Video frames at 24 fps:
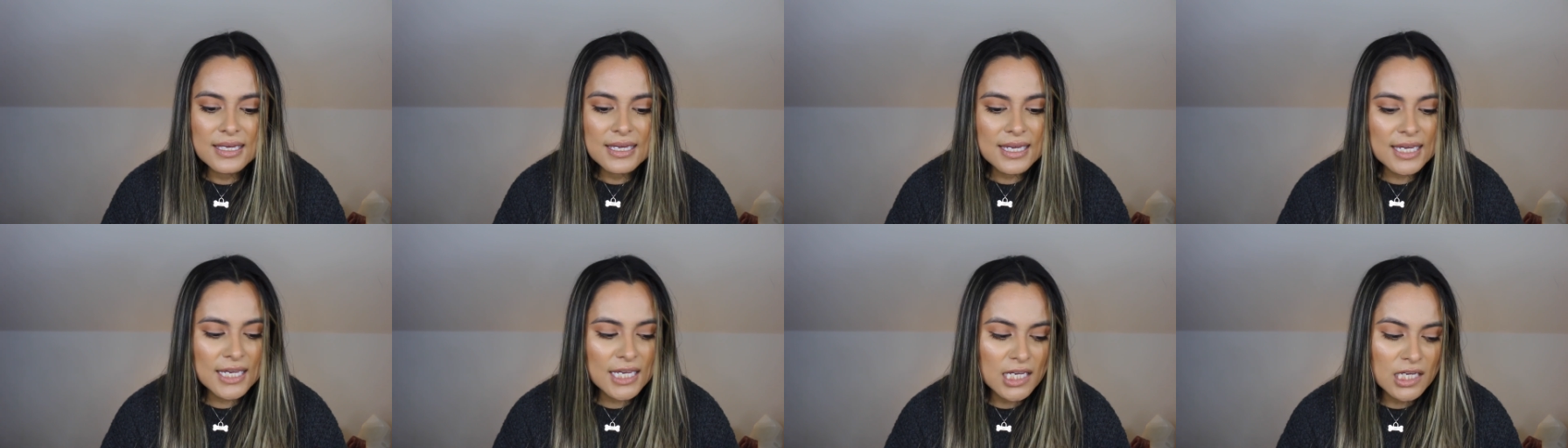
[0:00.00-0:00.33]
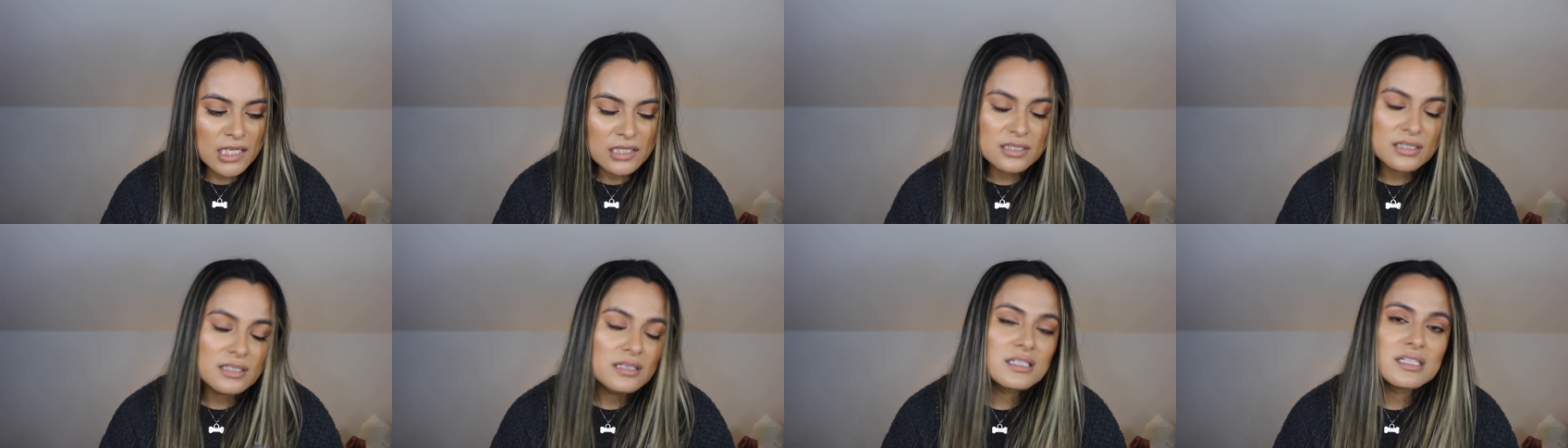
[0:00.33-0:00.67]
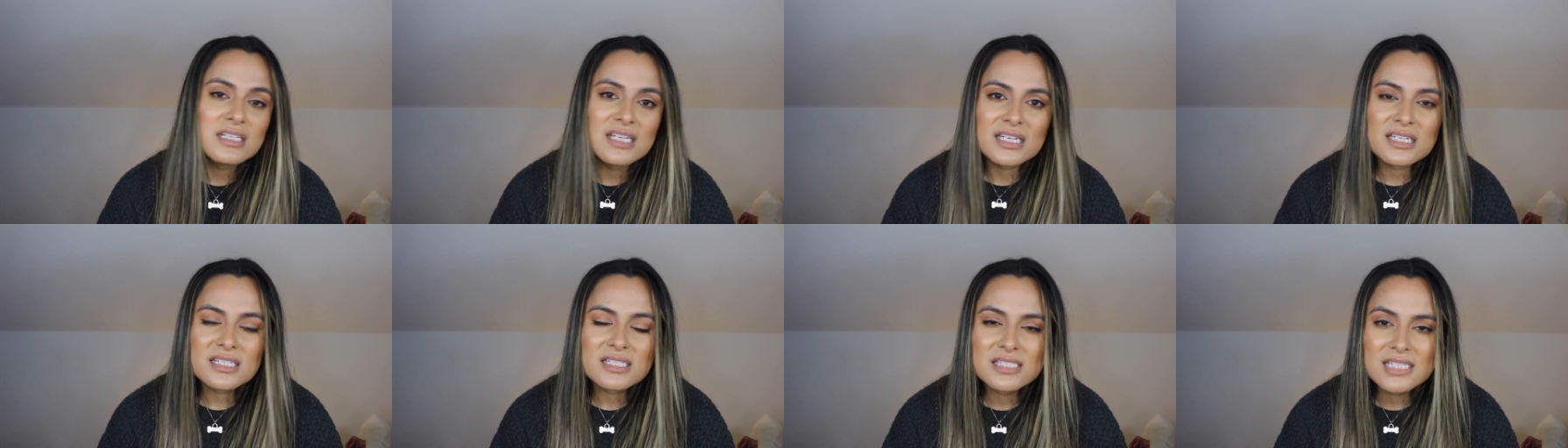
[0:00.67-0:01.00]
And the
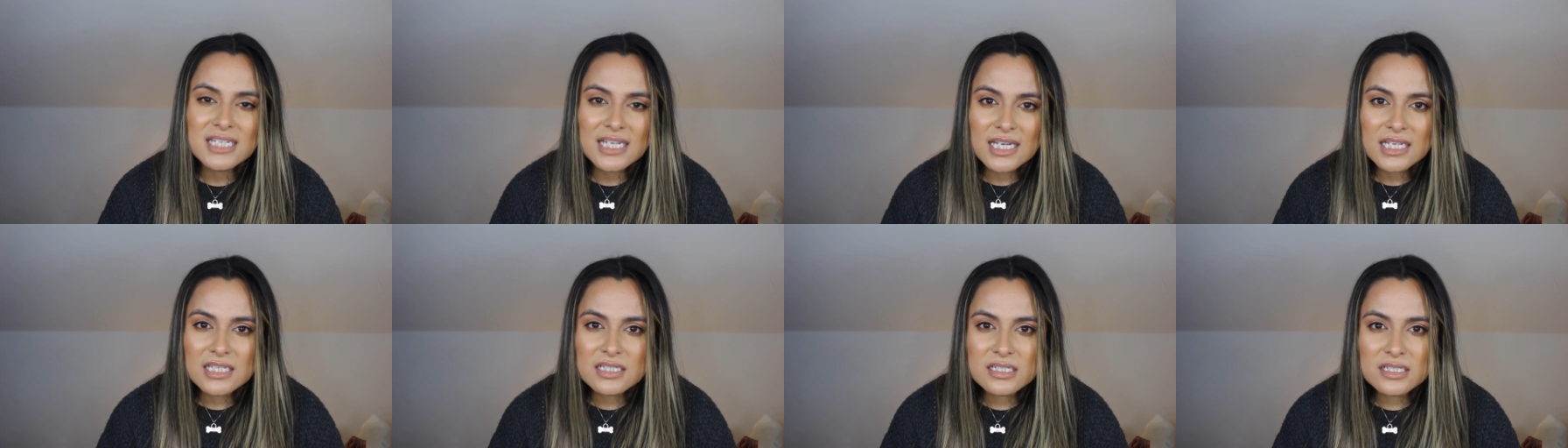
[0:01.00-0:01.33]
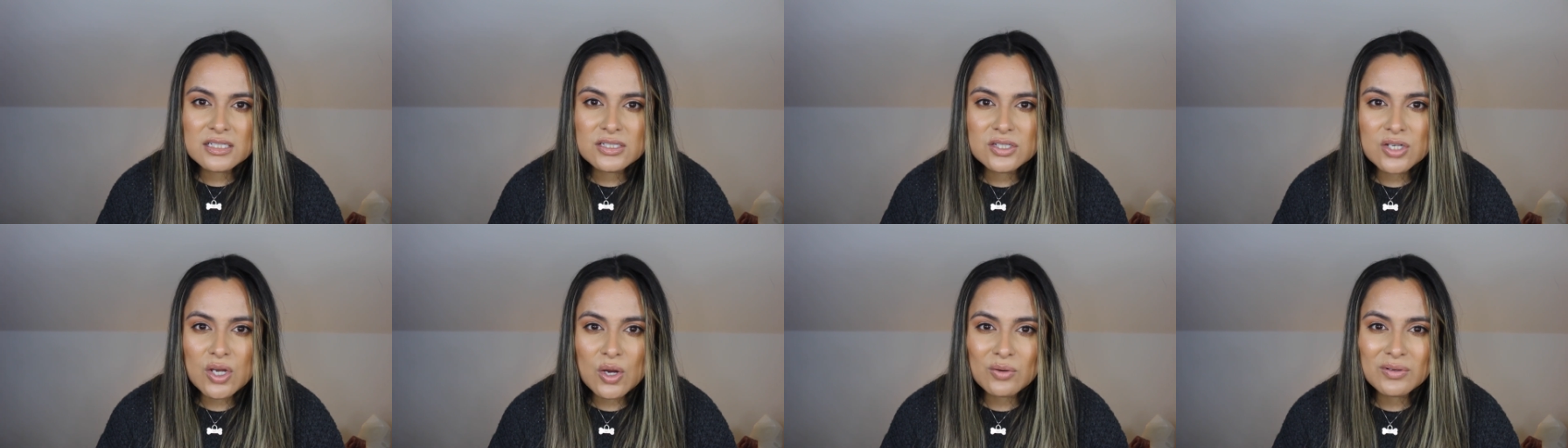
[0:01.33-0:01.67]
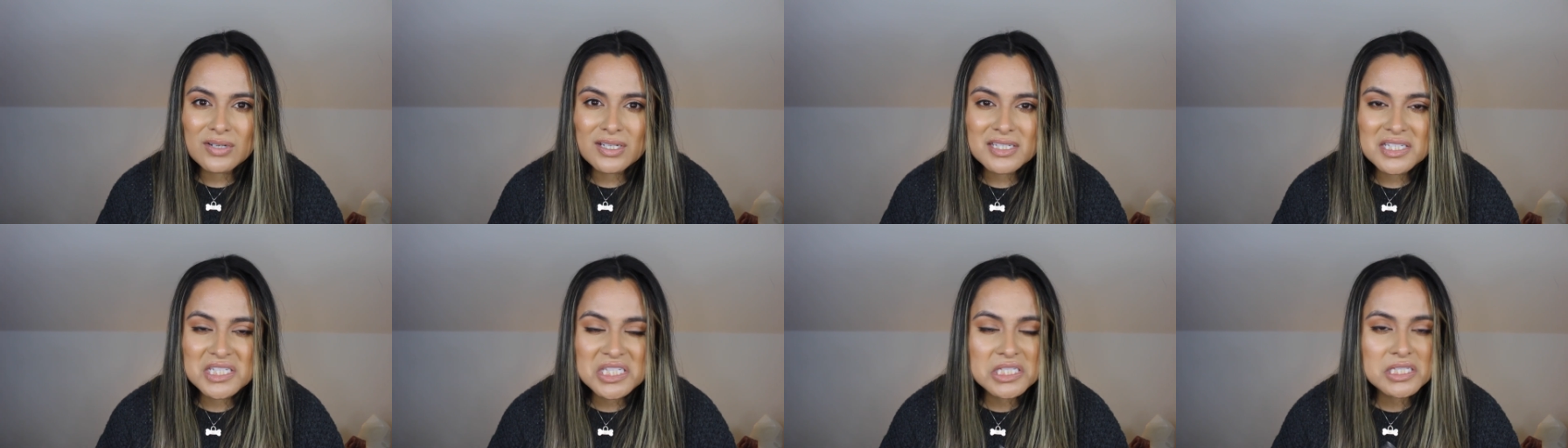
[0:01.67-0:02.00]
next day I did
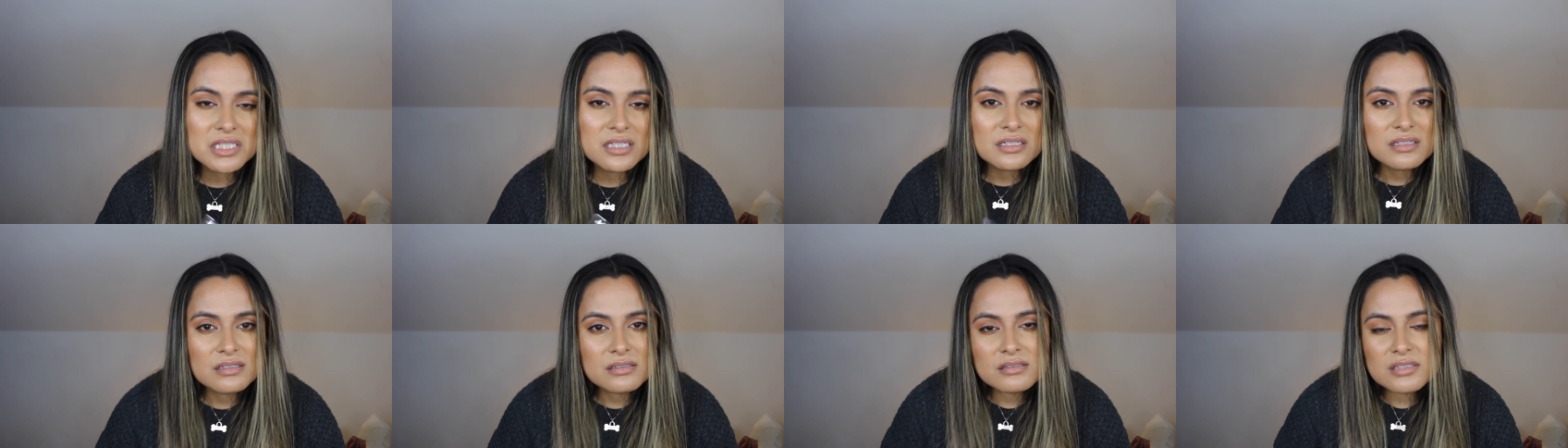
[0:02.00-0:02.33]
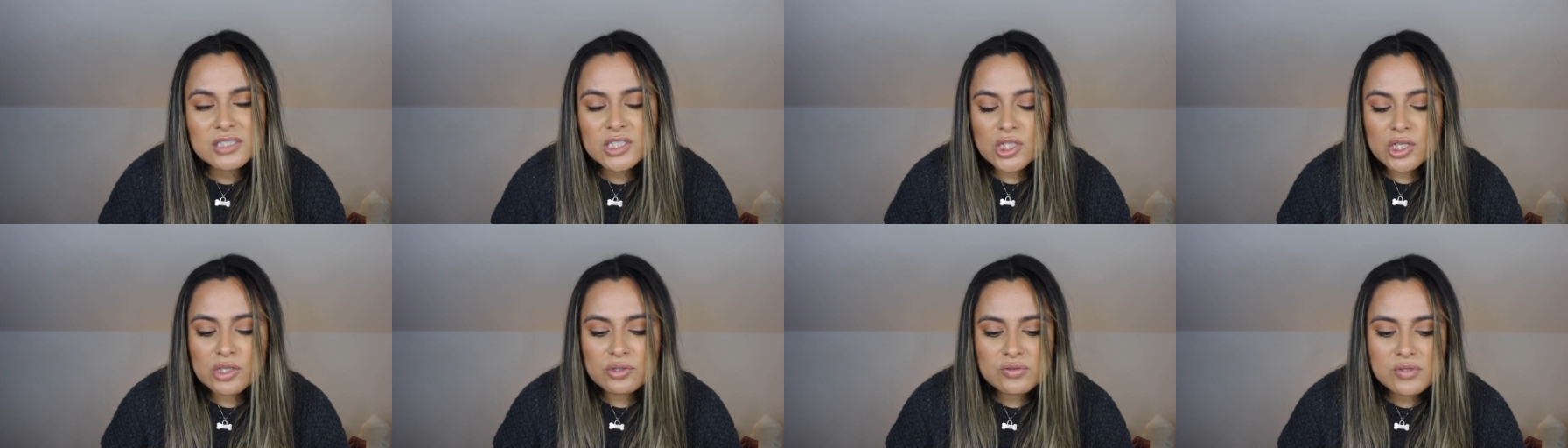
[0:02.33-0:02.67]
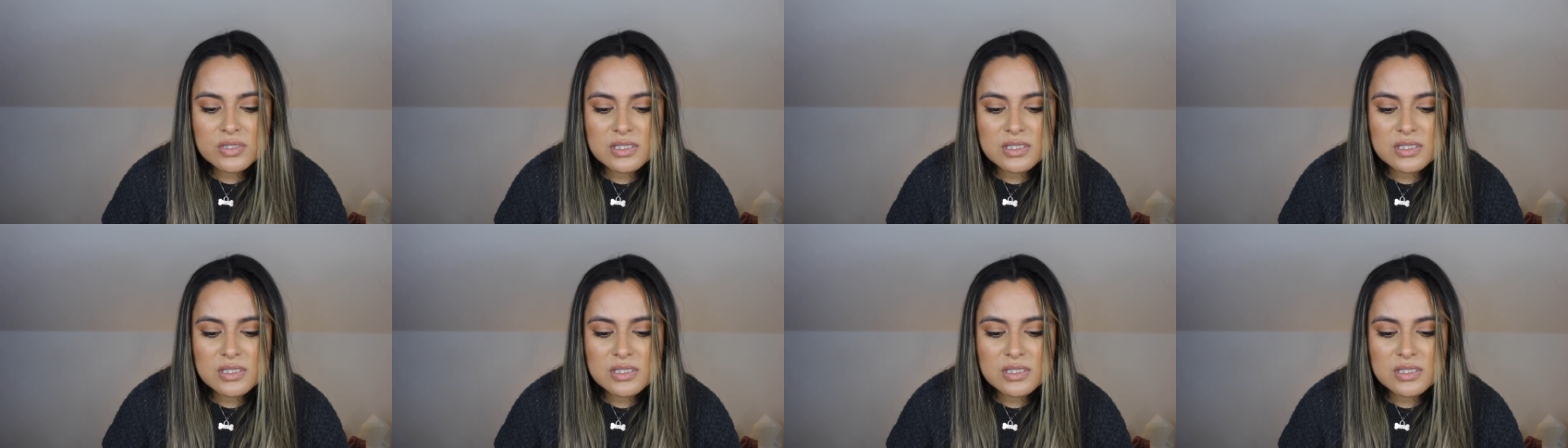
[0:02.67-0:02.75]
notice you know,